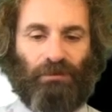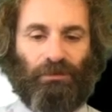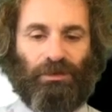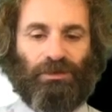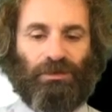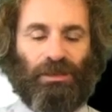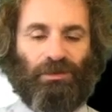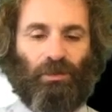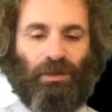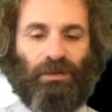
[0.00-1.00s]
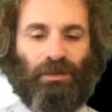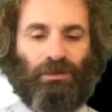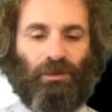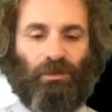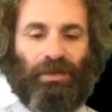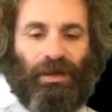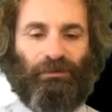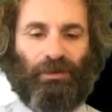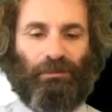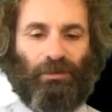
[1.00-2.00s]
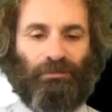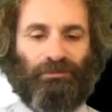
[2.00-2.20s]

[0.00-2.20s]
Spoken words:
register S1 to hold the I variable.